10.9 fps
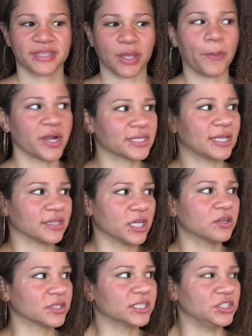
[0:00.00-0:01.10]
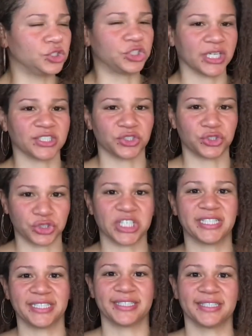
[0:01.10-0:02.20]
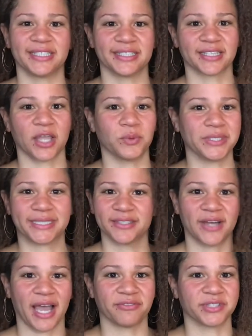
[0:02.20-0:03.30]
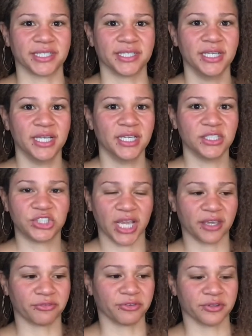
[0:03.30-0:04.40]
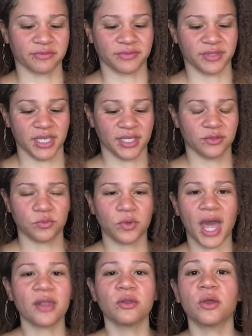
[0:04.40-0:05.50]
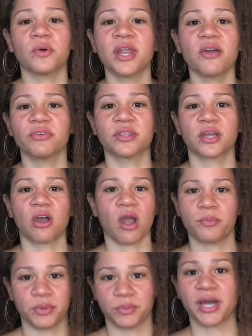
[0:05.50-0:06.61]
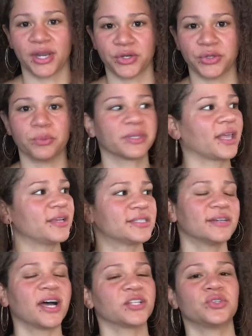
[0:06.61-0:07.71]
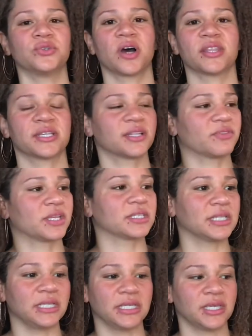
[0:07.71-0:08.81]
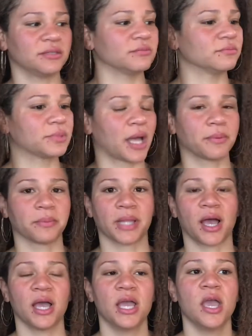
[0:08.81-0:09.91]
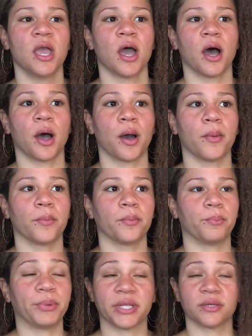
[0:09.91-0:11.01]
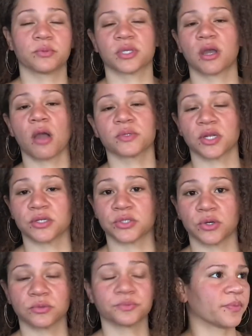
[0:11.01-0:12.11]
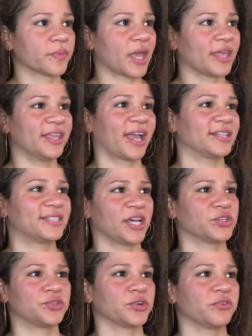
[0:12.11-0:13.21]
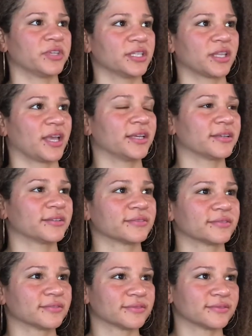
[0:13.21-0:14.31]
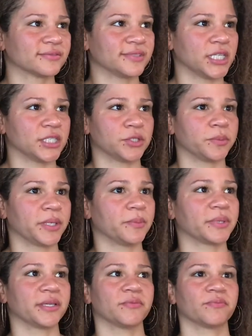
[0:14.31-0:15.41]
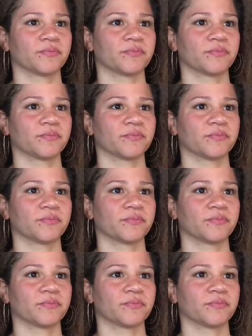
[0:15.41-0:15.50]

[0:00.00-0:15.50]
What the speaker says: the person literally just traded it in. Like, we still have to check it for, I don't know, whatever the car people got to do, but they still had to do all that stuff. They had to clean it and blah, blah, blah. But the car was already sold. I think I test drove it like a little bit, but